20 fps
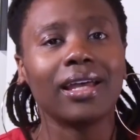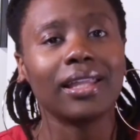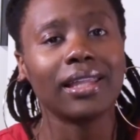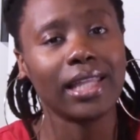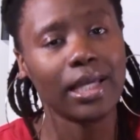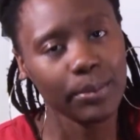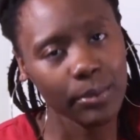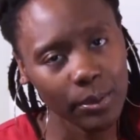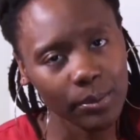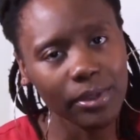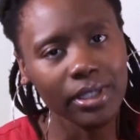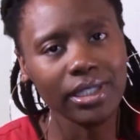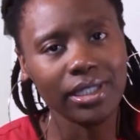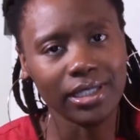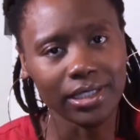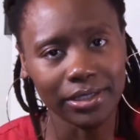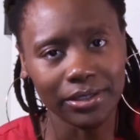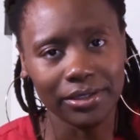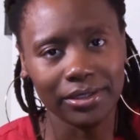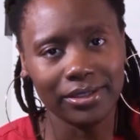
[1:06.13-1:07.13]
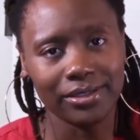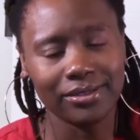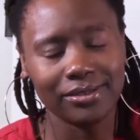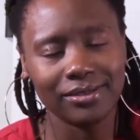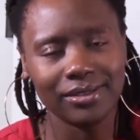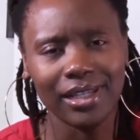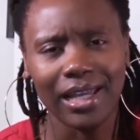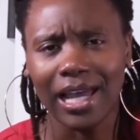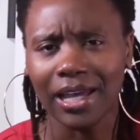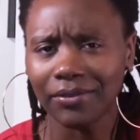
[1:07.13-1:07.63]
Let me be clear.
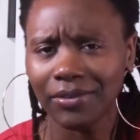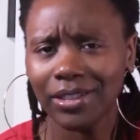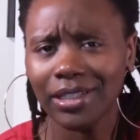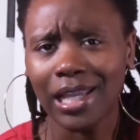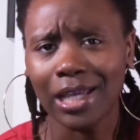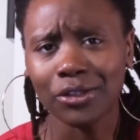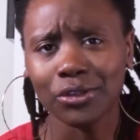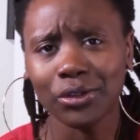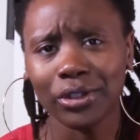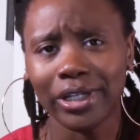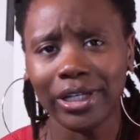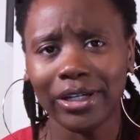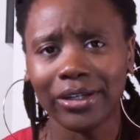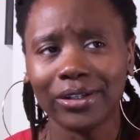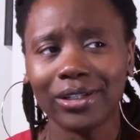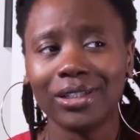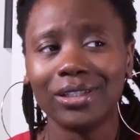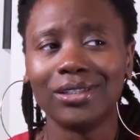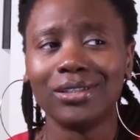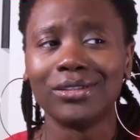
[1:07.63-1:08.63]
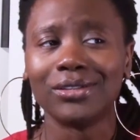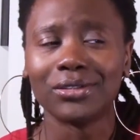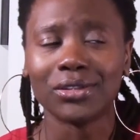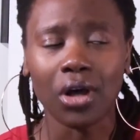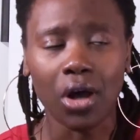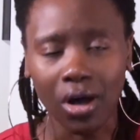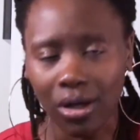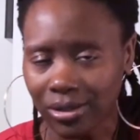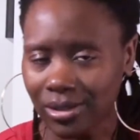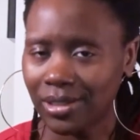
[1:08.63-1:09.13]
Having natural hair is
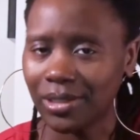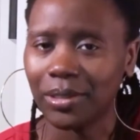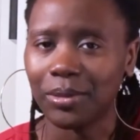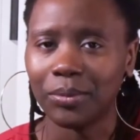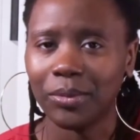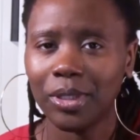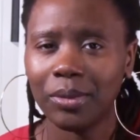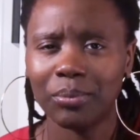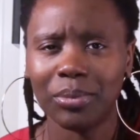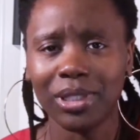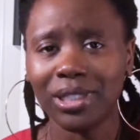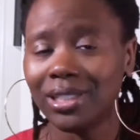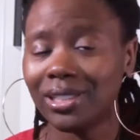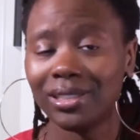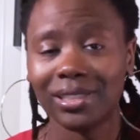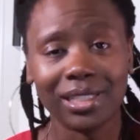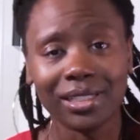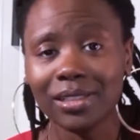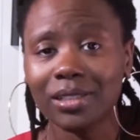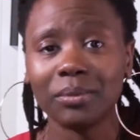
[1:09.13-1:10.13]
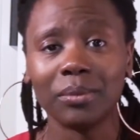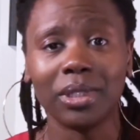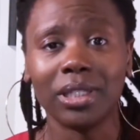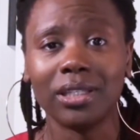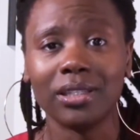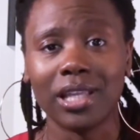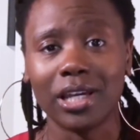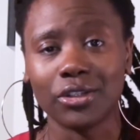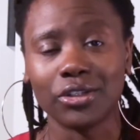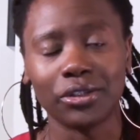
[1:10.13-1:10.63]
awesome, but it doesn't
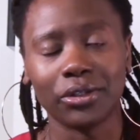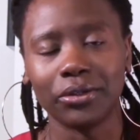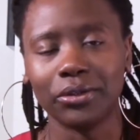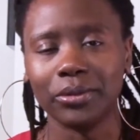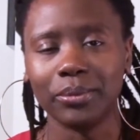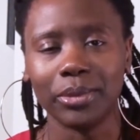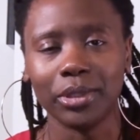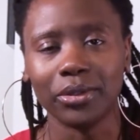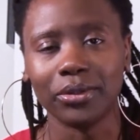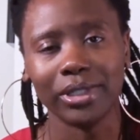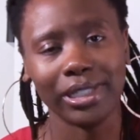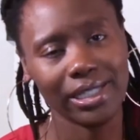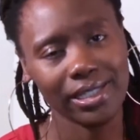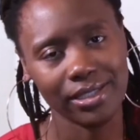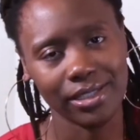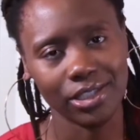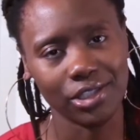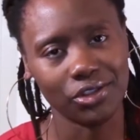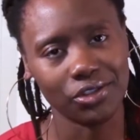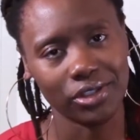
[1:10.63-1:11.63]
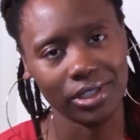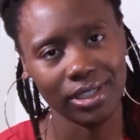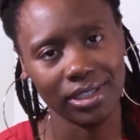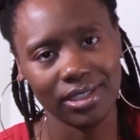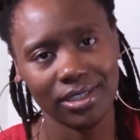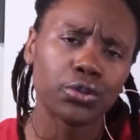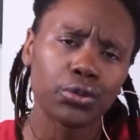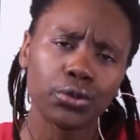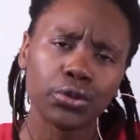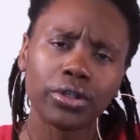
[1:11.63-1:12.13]
mean that you're going to be on easy street.
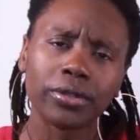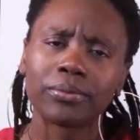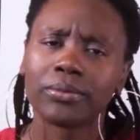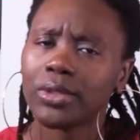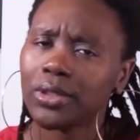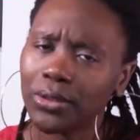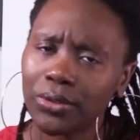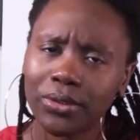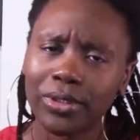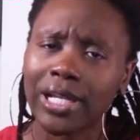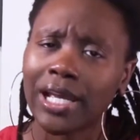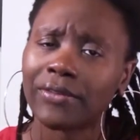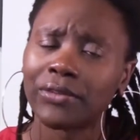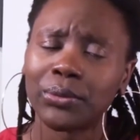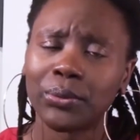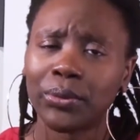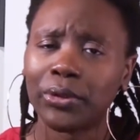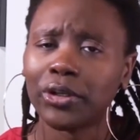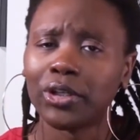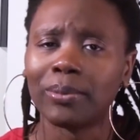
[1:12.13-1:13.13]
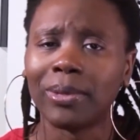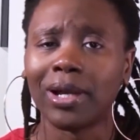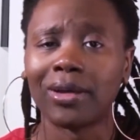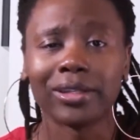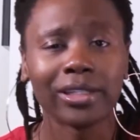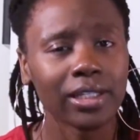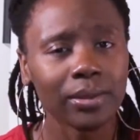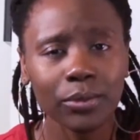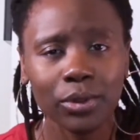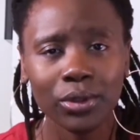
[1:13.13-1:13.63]
Sure, you don't have to worry
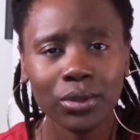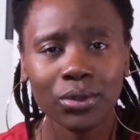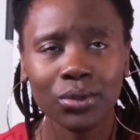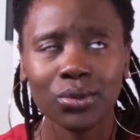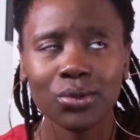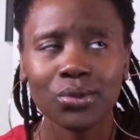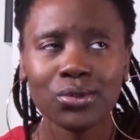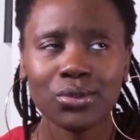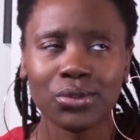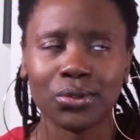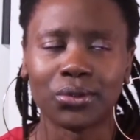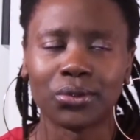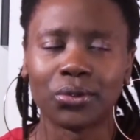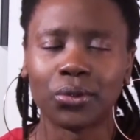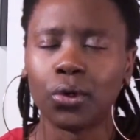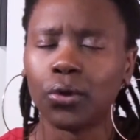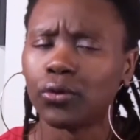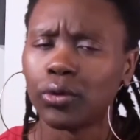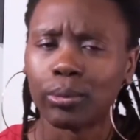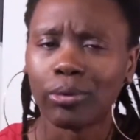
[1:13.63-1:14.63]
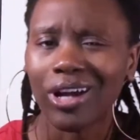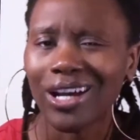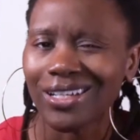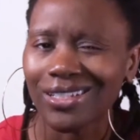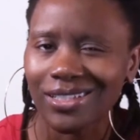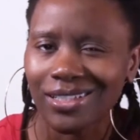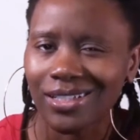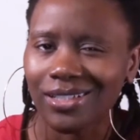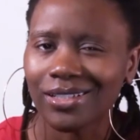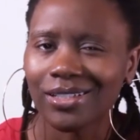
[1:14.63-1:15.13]
about chemicals or
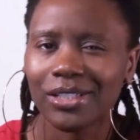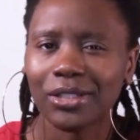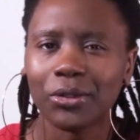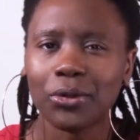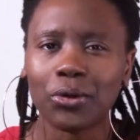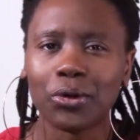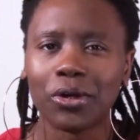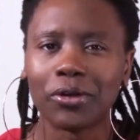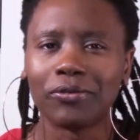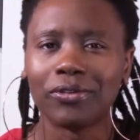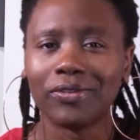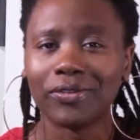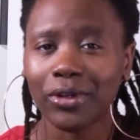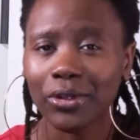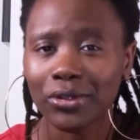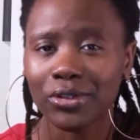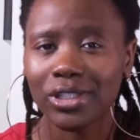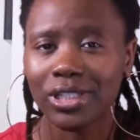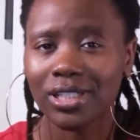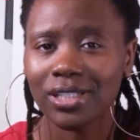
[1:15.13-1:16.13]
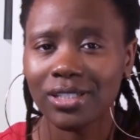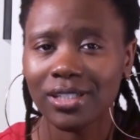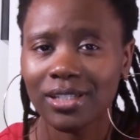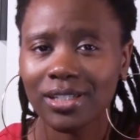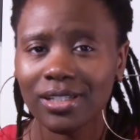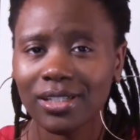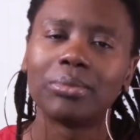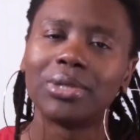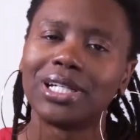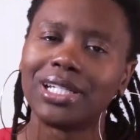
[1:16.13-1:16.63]
overprocessing or reversion,
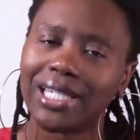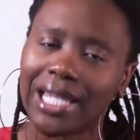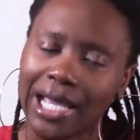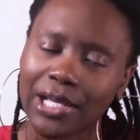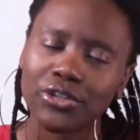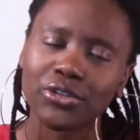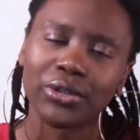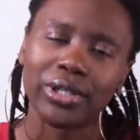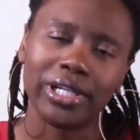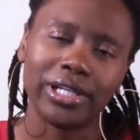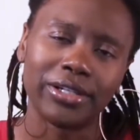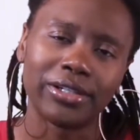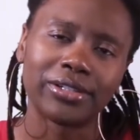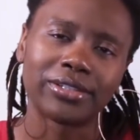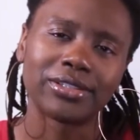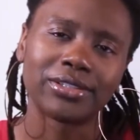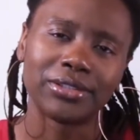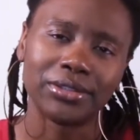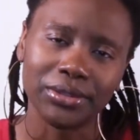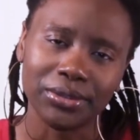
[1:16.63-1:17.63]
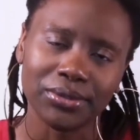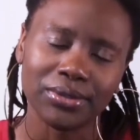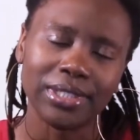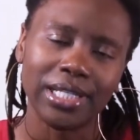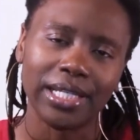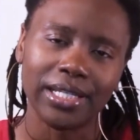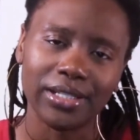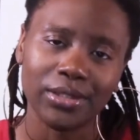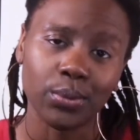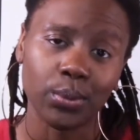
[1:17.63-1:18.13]
but natural hair still
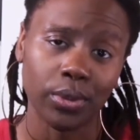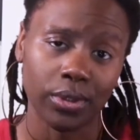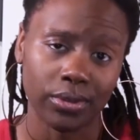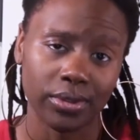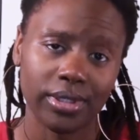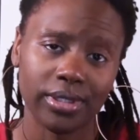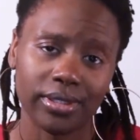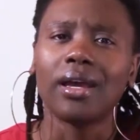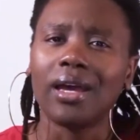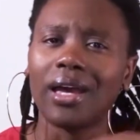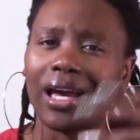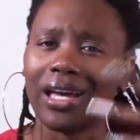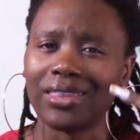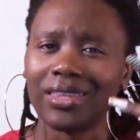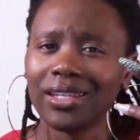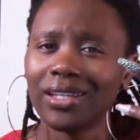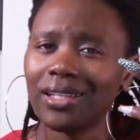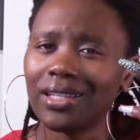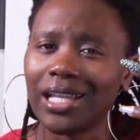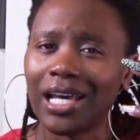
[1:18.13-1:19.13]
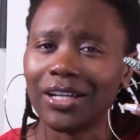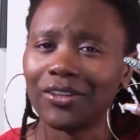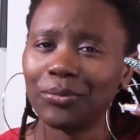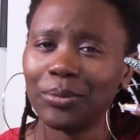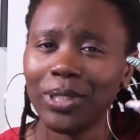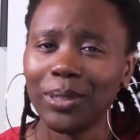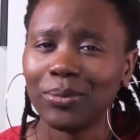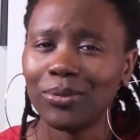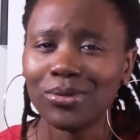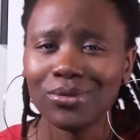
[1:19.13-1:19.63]
takes work. I think a lot of
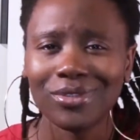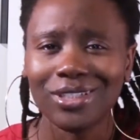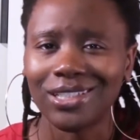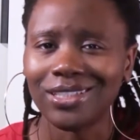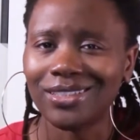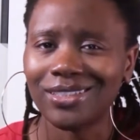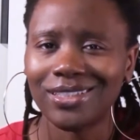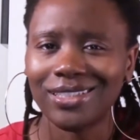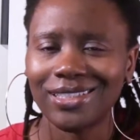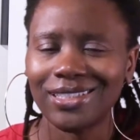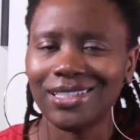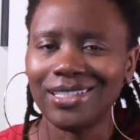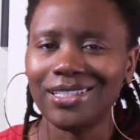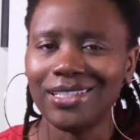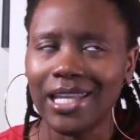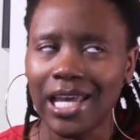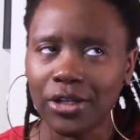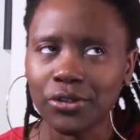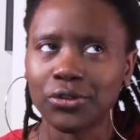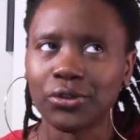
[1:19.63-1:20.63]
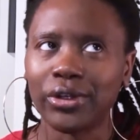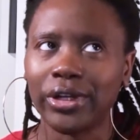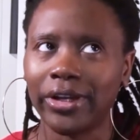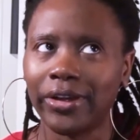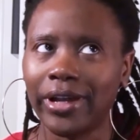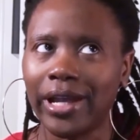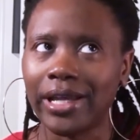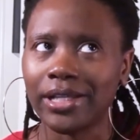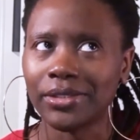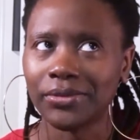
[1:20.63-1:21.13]
people just see natural
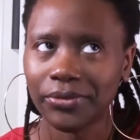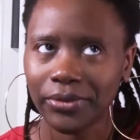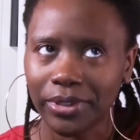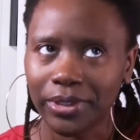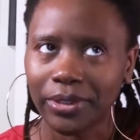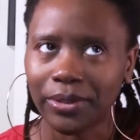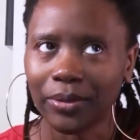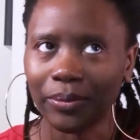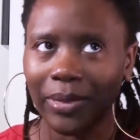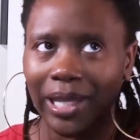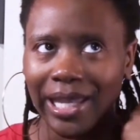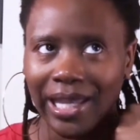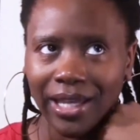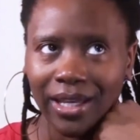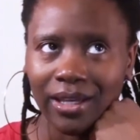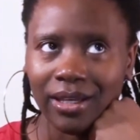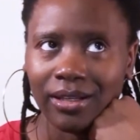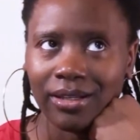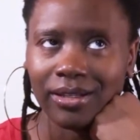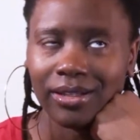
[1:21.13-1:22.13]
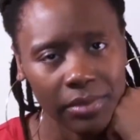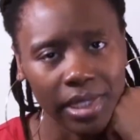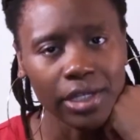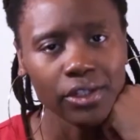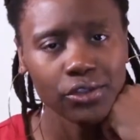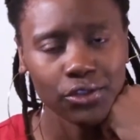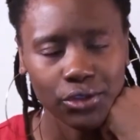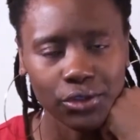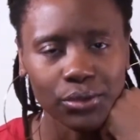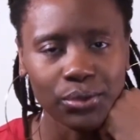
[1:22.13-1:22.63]
hair as freedom, and
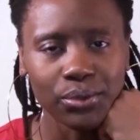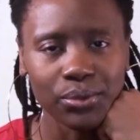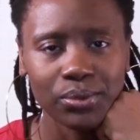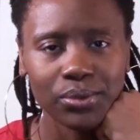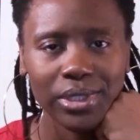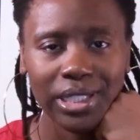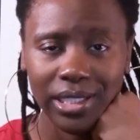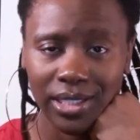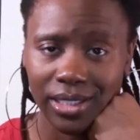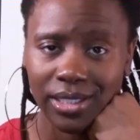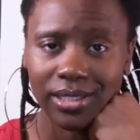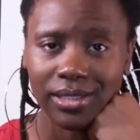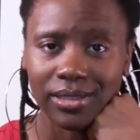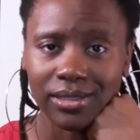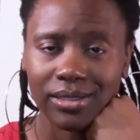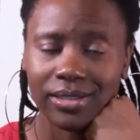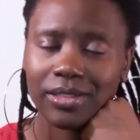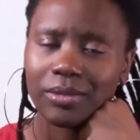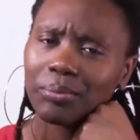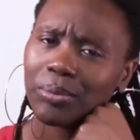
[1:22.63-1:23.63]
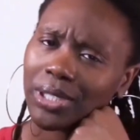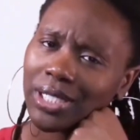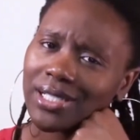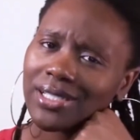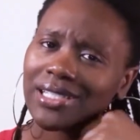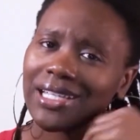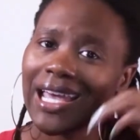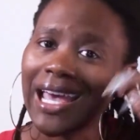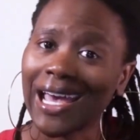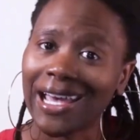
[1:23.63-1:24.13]
that's true, it is.
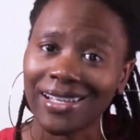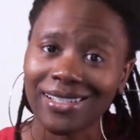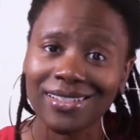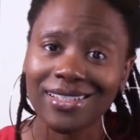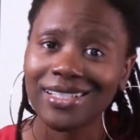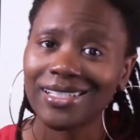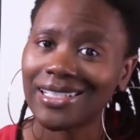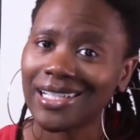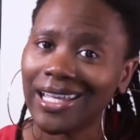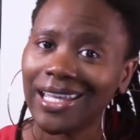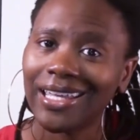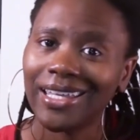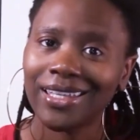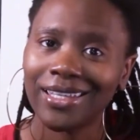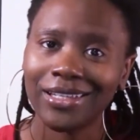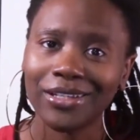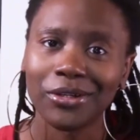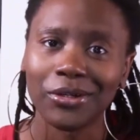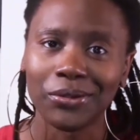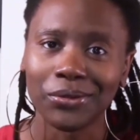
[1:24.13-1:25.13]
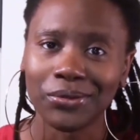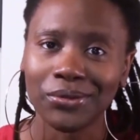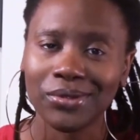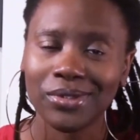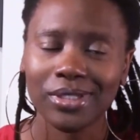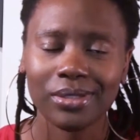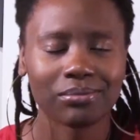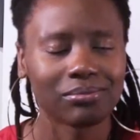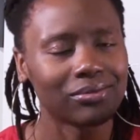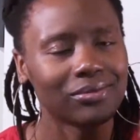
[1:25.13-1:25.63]
But as the saying
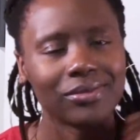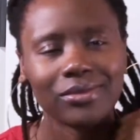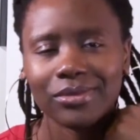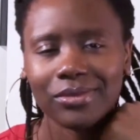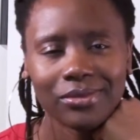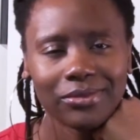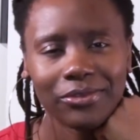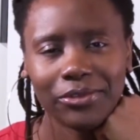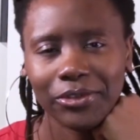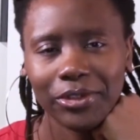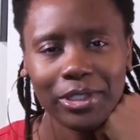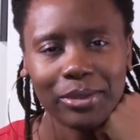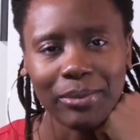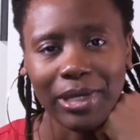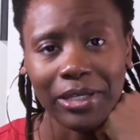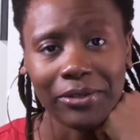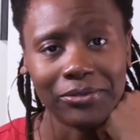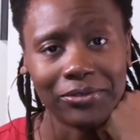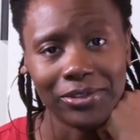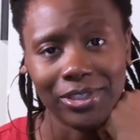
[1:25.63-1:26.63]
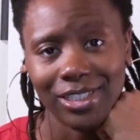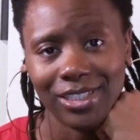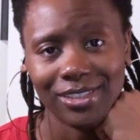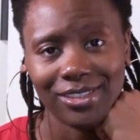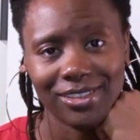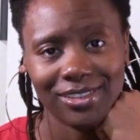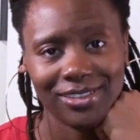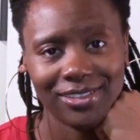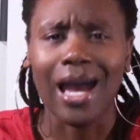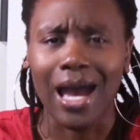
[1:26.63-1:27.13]
goes, freedom ain't free.
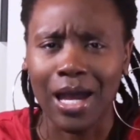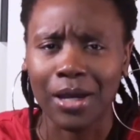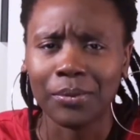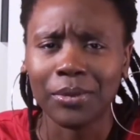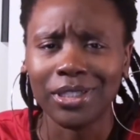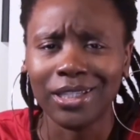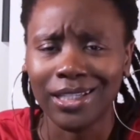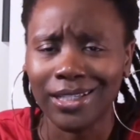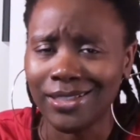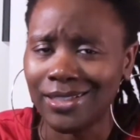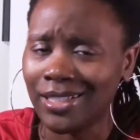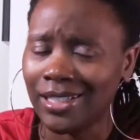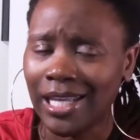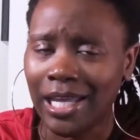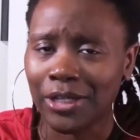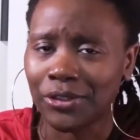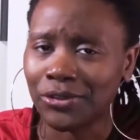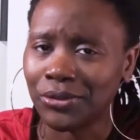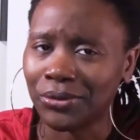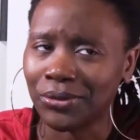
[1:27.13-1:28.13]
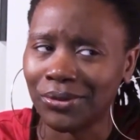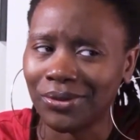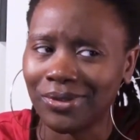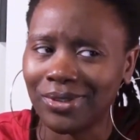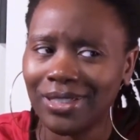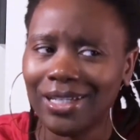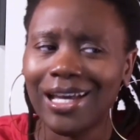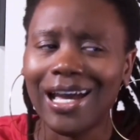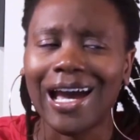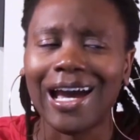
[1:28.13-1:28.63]
I'm a lazy natural.
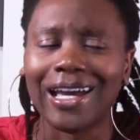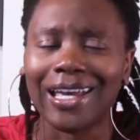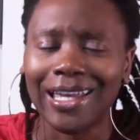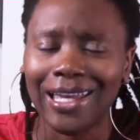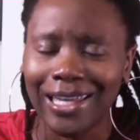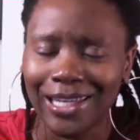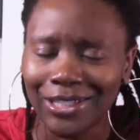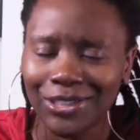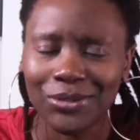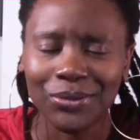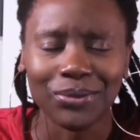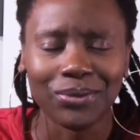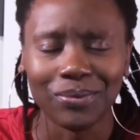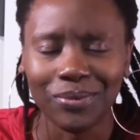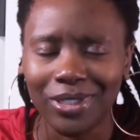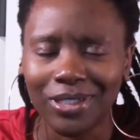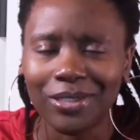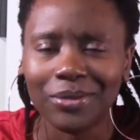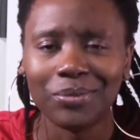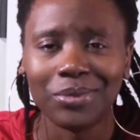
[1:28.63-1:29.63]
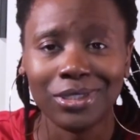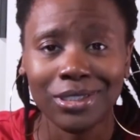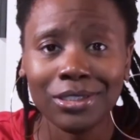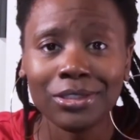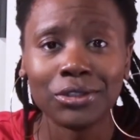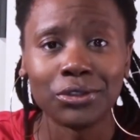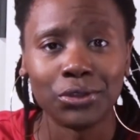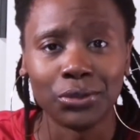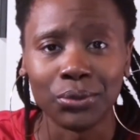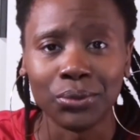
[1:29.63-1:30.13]
I hate to admit it, but it's
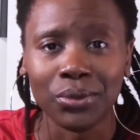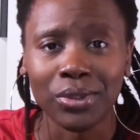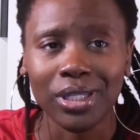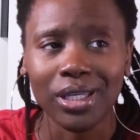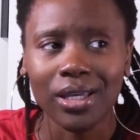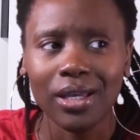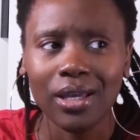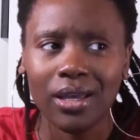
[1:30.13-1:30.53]
the truth.